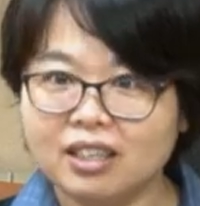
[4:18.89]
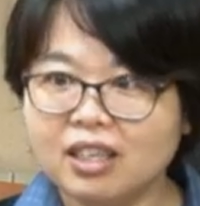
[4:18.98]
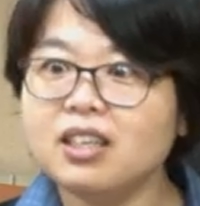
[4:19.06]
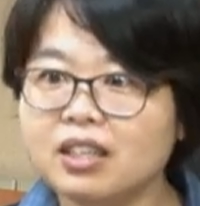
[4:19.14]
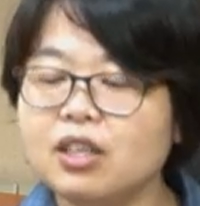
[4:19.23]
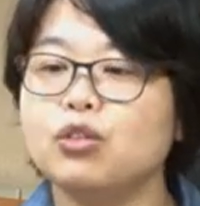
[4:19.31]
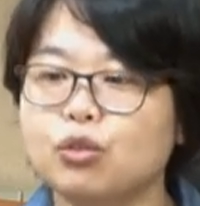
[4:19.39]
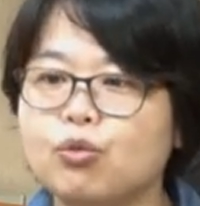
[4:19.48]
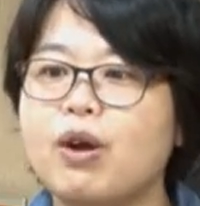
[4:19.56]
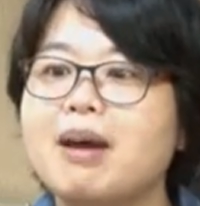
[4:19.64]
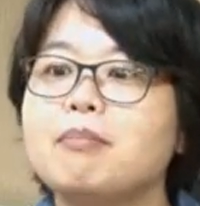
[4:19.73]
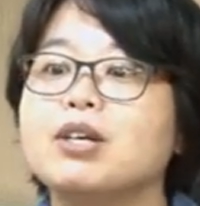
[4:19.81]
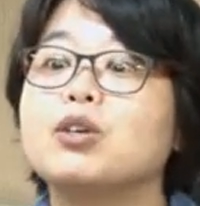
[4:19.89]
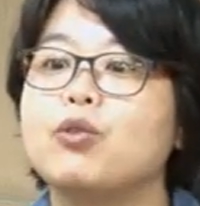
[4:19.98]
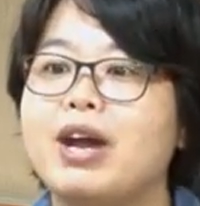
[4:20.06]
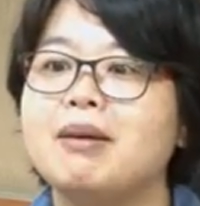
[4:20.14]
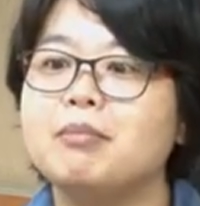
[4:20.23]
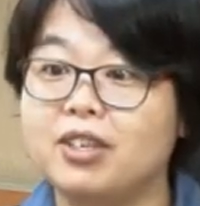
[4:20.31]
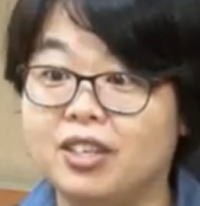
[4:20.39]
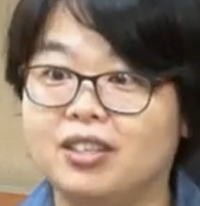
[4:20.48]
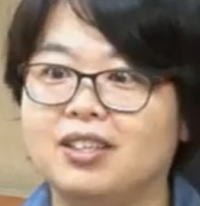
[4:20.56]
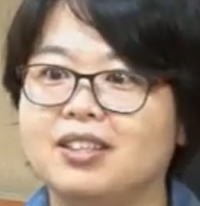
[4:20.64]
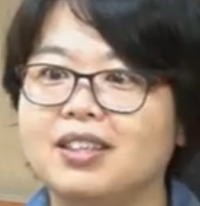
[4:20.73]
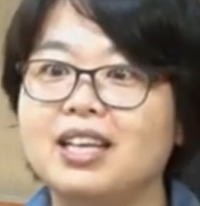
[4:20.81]
English grammar
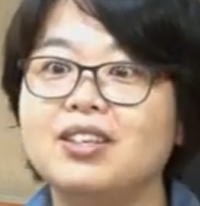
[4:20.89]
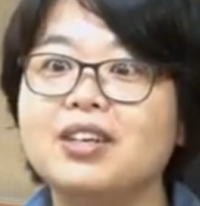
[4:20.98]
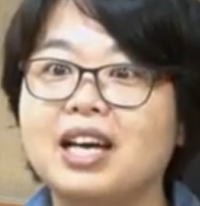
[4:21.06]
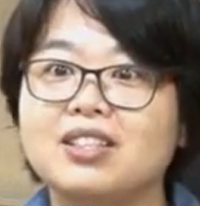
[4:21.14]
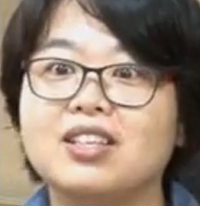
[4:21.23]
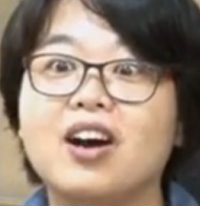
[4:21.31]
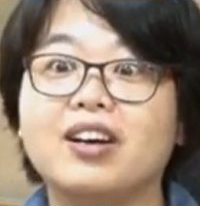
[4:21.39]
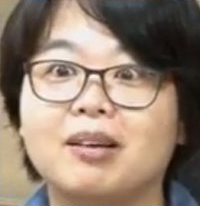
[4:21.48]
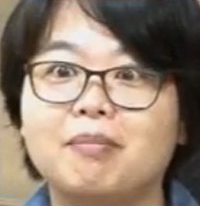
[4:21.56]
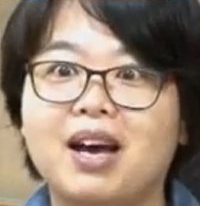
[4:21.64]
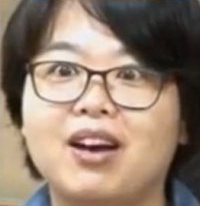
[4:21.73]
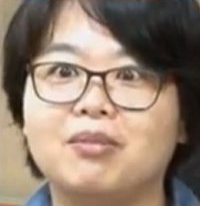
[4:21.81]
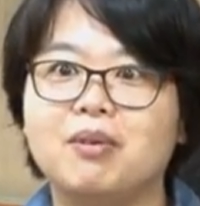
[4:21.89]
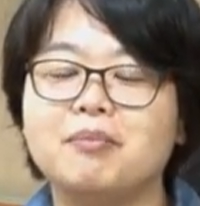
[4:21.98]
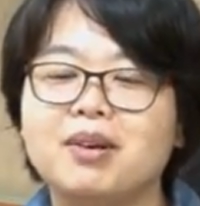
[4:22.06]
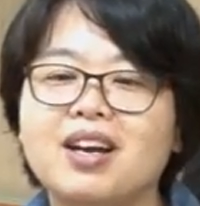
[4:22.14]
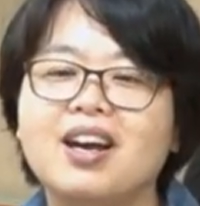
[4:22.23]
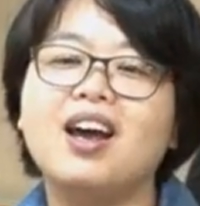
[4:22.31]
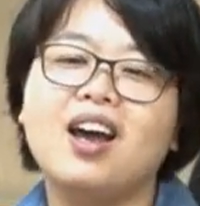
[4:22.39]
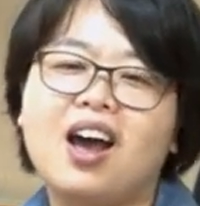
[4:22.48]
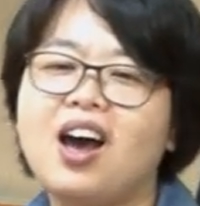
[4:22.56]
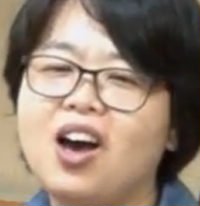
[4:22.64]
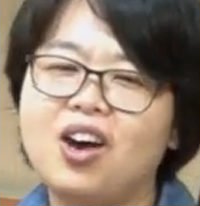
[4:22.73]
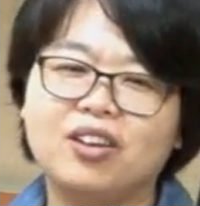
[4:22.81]
that you guys talk about. Remember,
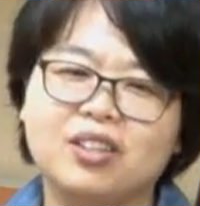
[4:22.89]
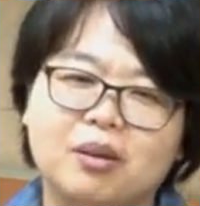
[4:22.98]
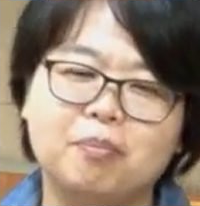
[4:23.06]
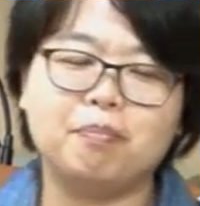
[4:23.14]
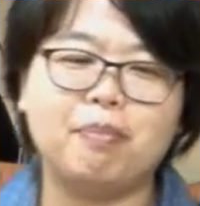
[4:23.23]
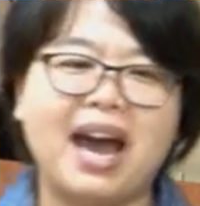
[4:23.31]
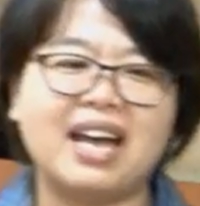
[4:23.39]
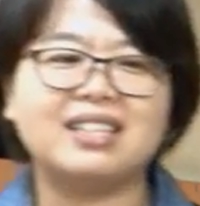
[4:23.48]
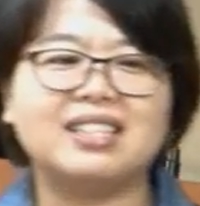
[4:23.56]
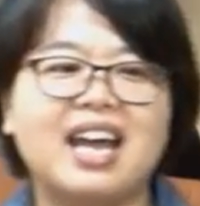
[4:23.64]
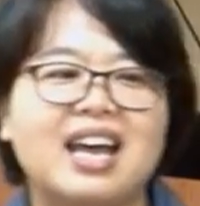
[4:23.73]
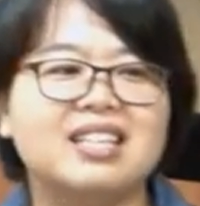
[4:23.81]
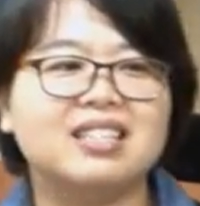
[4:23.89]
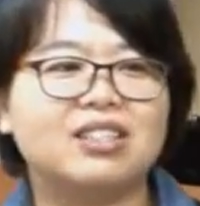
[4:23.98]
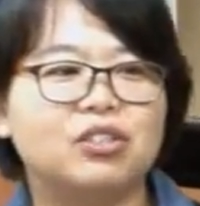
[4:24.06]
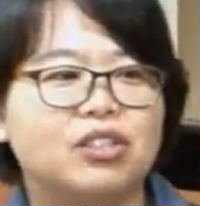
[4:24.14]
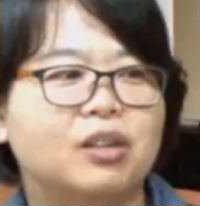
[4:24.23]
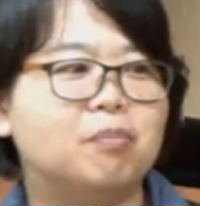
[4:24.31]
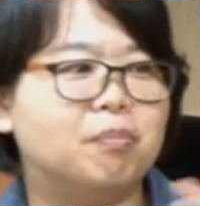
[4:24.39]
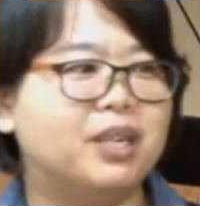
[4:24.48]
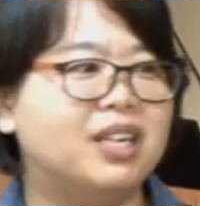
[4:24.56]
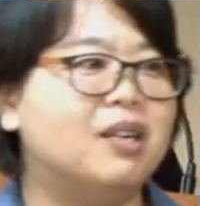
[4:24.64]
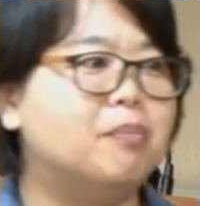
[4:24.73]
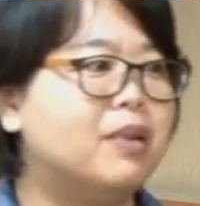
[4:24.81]
the past tense should
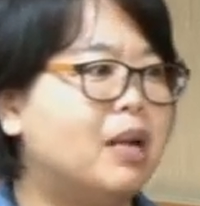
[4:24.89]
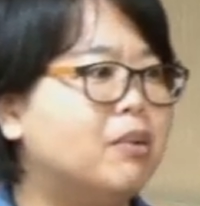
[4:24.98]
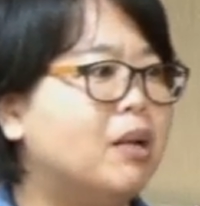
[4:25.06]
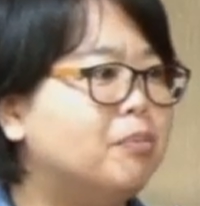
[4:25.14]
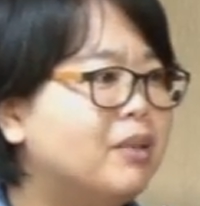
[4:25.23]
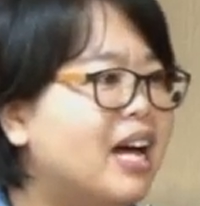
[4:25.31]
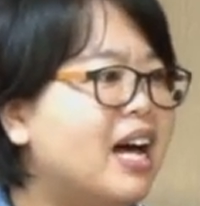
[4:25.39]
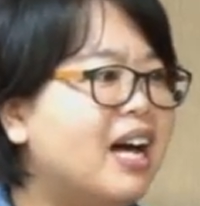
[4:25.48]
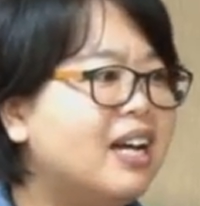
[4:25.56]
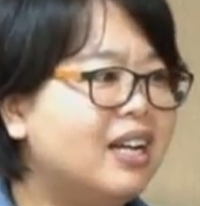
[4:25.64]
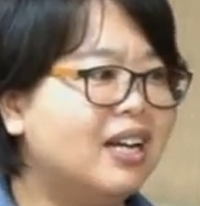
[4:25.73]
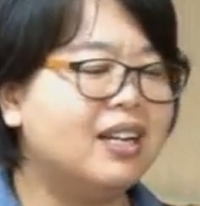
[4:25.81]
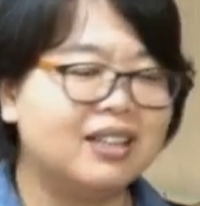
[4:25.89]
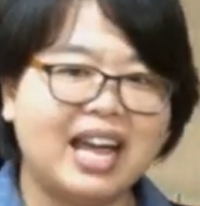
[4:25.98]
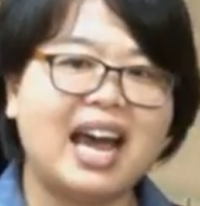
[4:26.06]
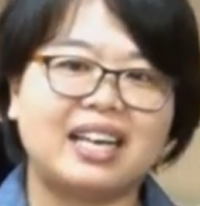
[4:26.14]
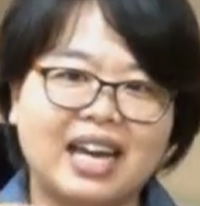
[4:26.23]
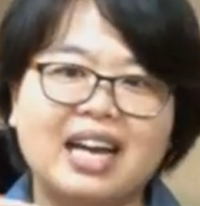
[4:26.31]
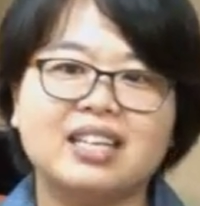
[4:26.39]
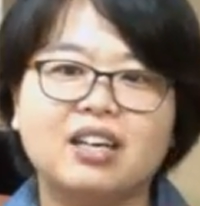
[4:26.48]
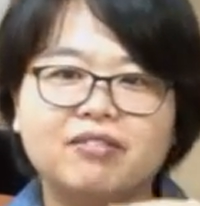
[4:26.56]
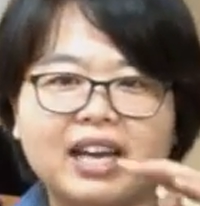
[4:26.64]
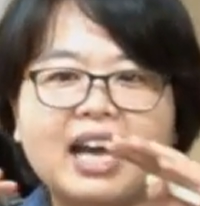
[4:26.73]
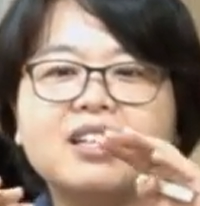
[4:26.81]
be blah, blah, blah. That kind
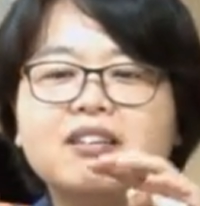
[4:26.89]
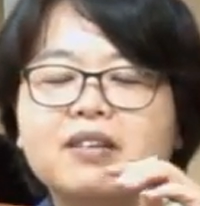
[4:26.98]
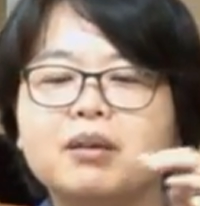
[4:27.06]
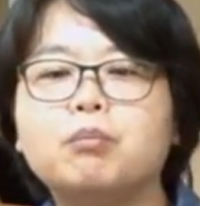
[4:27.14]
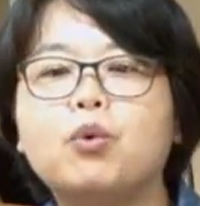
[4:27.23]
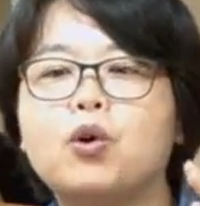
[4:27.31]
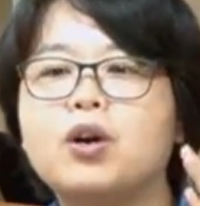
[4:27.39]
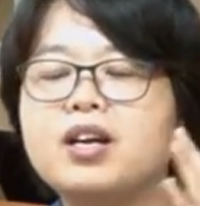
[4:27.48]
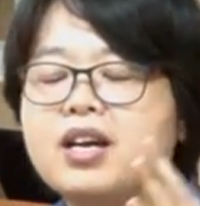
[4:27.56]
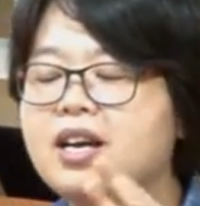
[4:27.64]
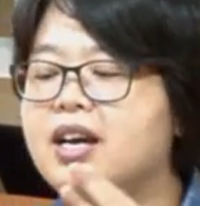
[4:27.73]
of a more